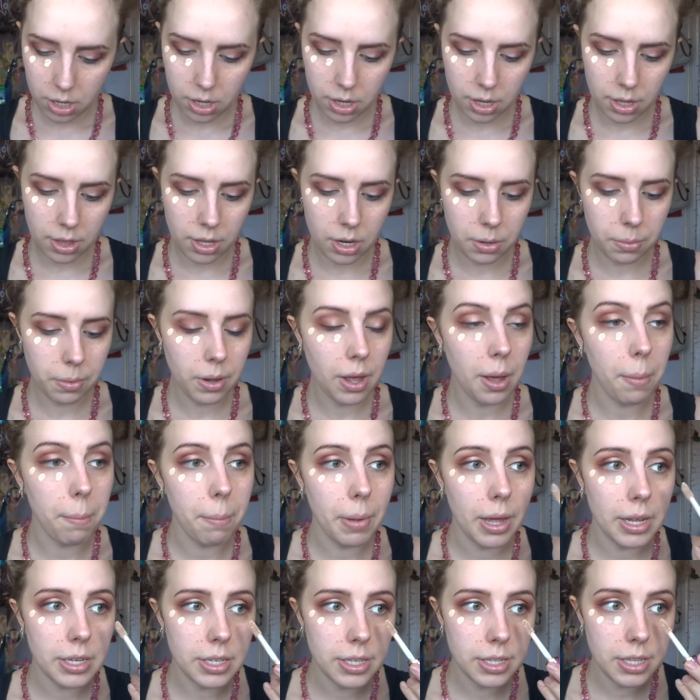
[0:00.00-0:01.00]
And then I'll come
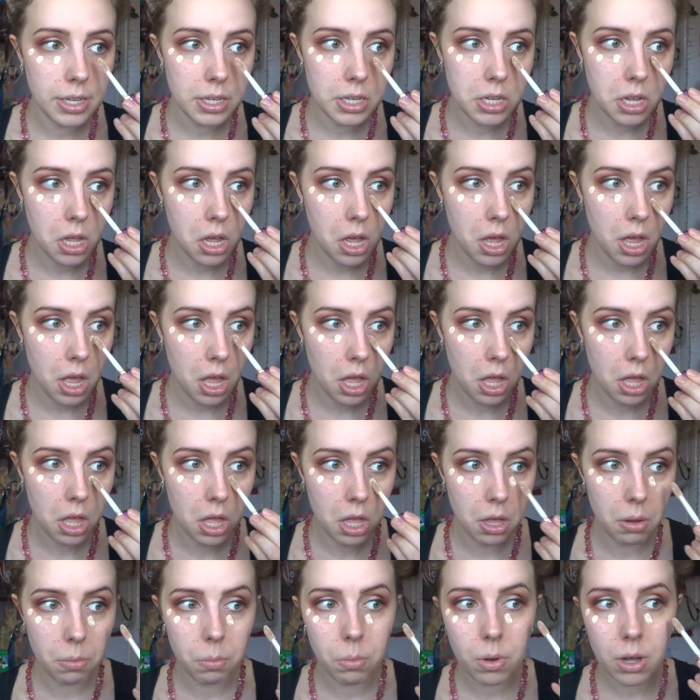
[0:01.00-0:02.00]
back to this eye,
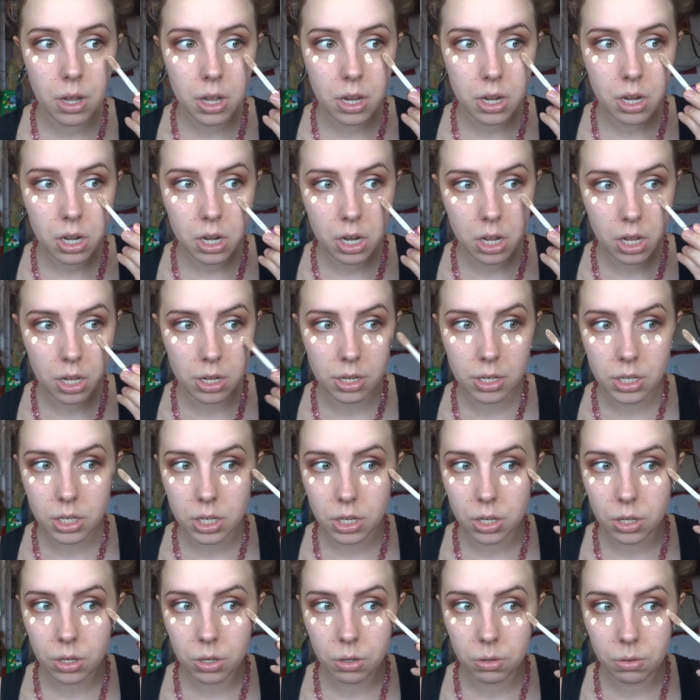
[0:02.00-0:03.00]
1,
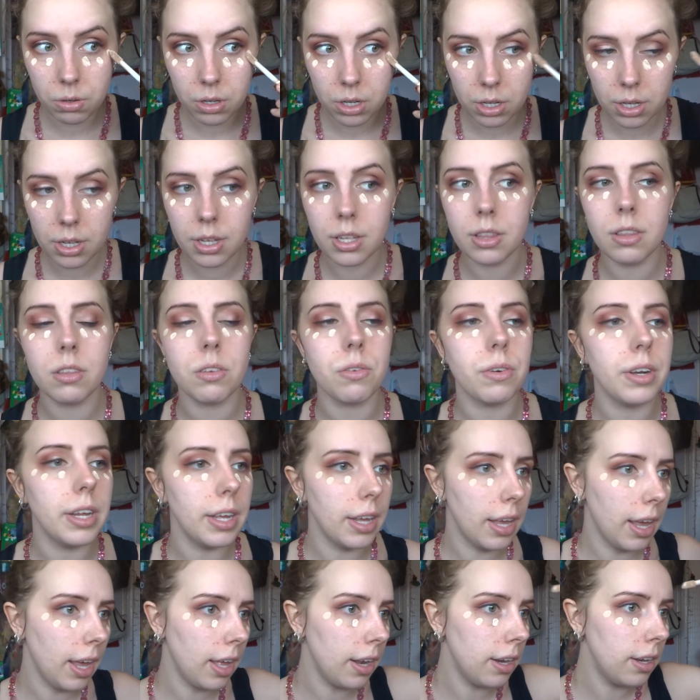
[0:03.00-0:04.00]
2 and 3
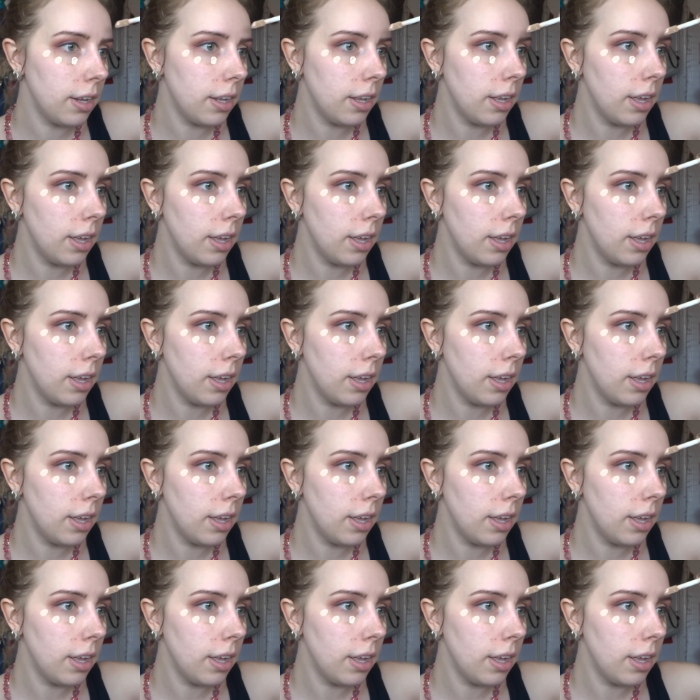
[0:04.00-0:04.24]
again.